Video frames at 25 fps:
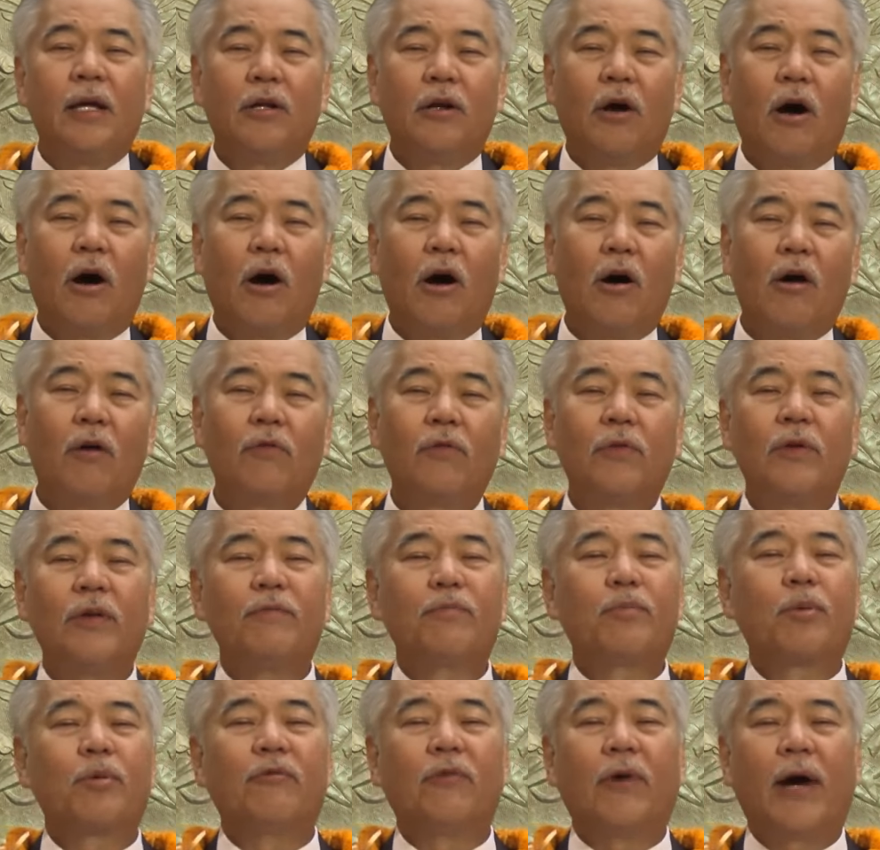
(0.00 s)
In all,
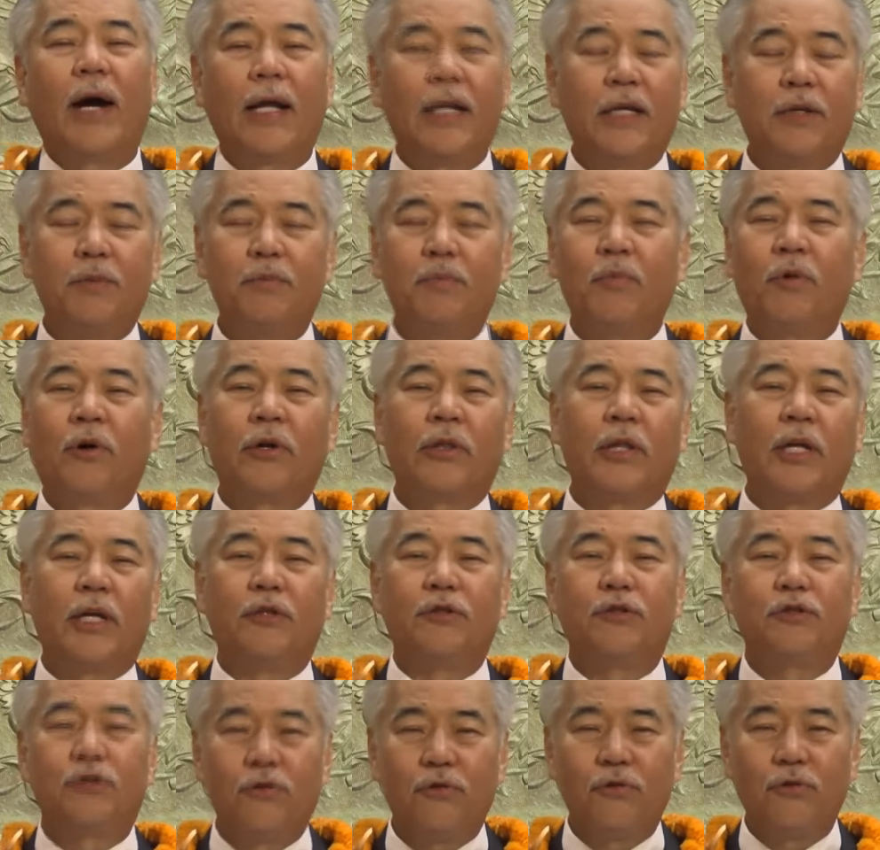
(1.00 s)
we've provided more
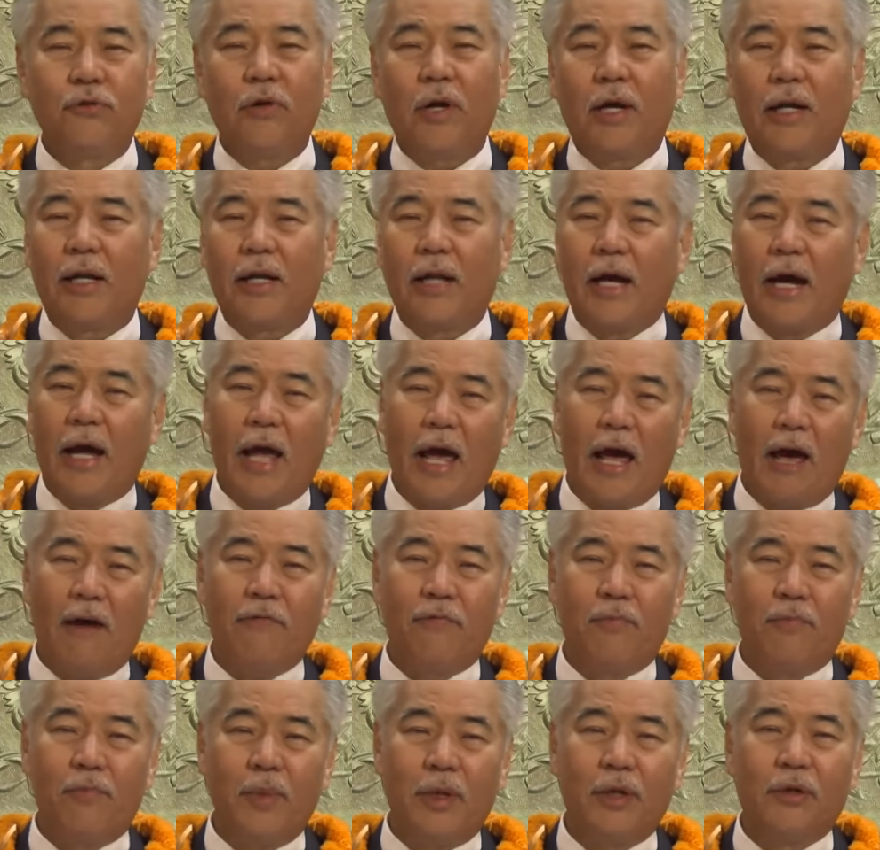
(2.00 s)
than
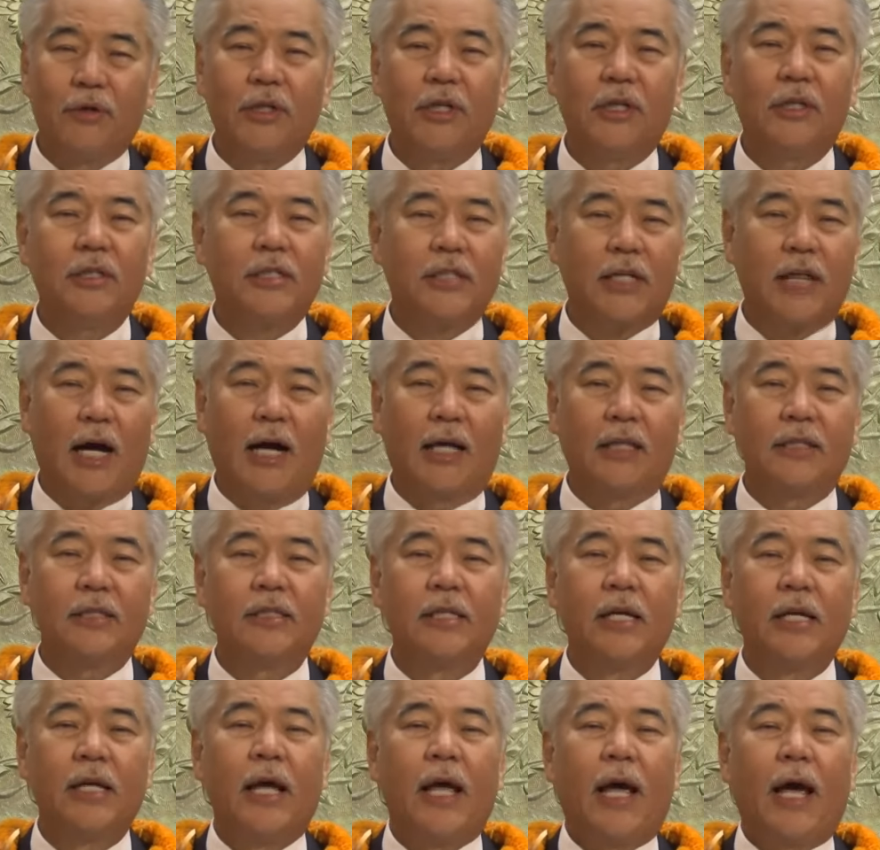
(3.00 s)
2.5 million
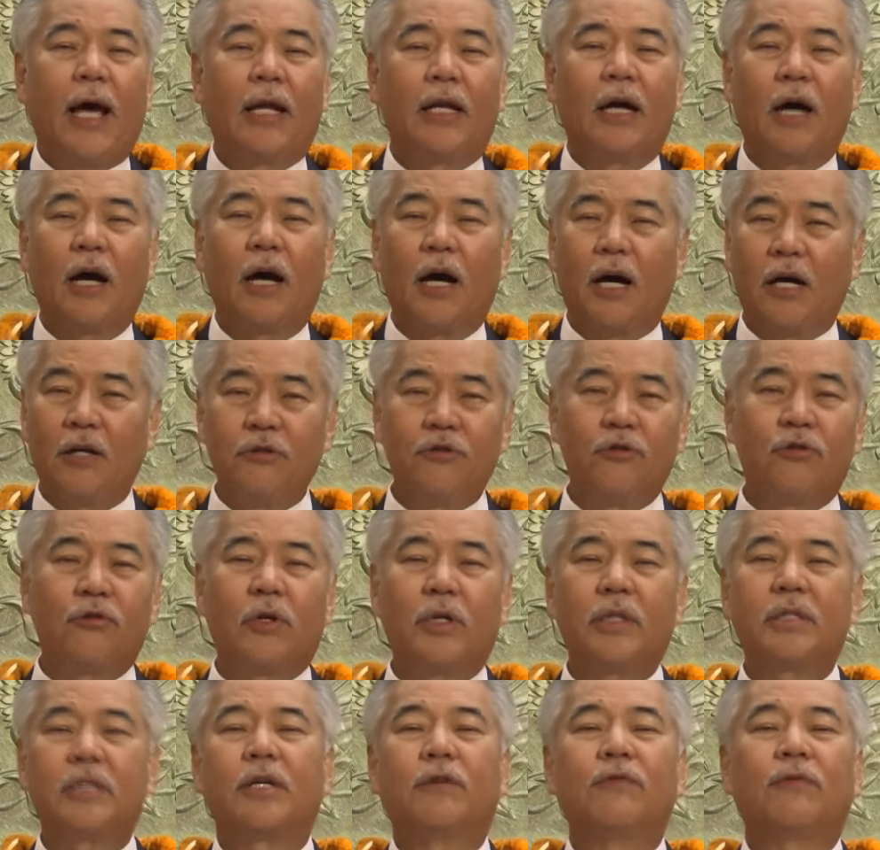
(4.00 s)
shots at
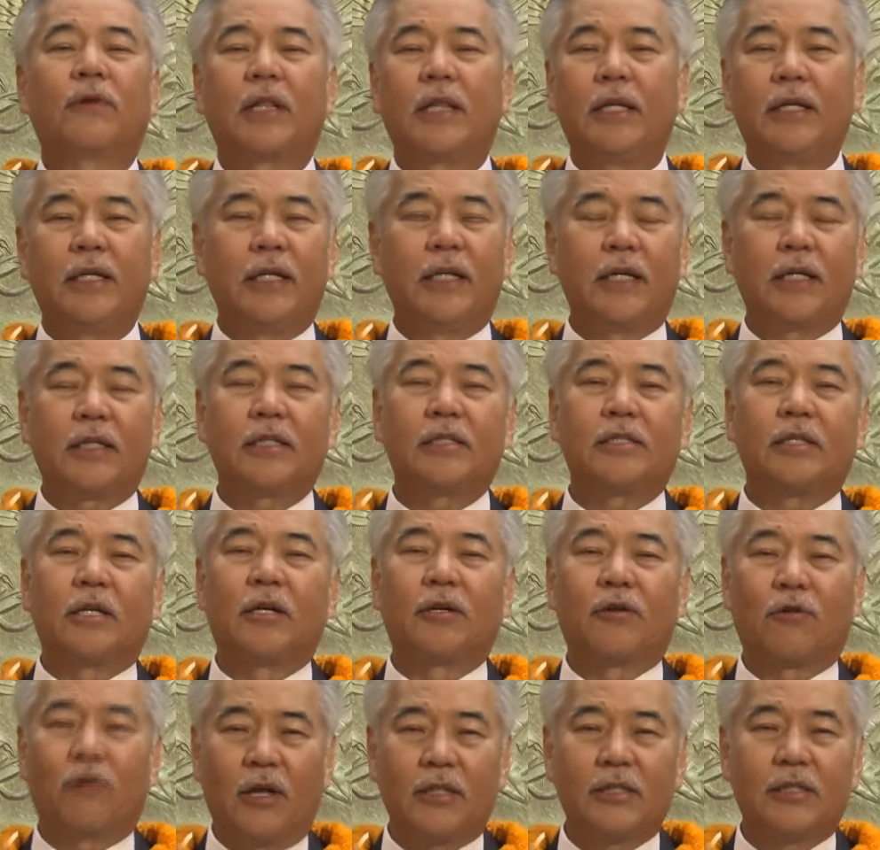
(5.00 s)
hundreds of clinics
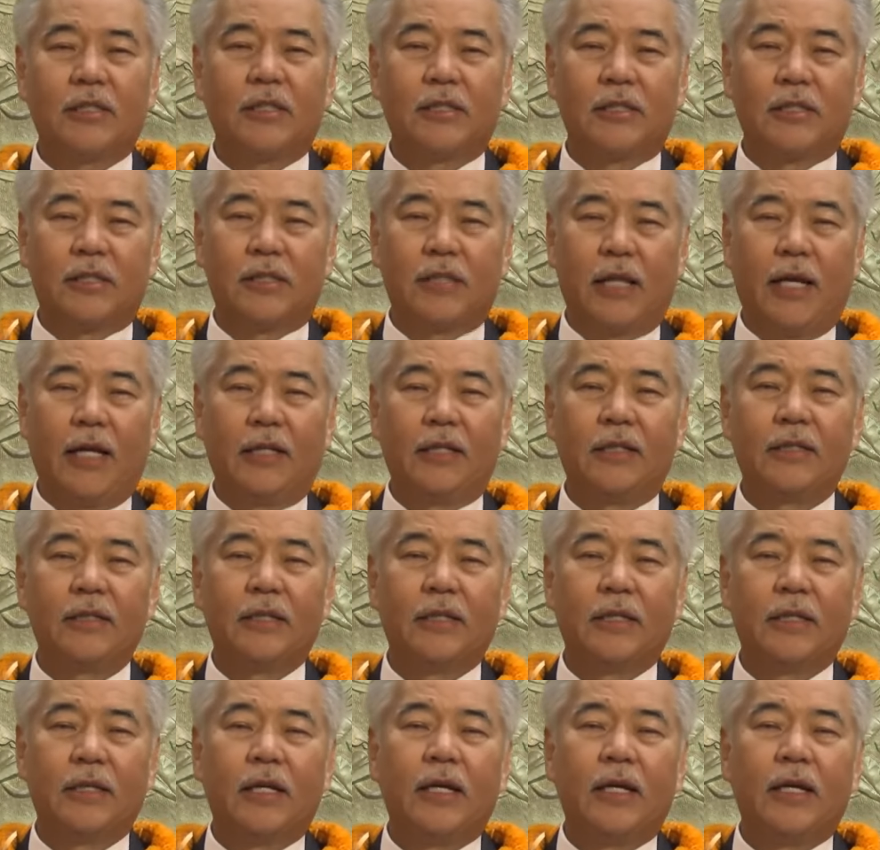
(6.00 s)
across the state.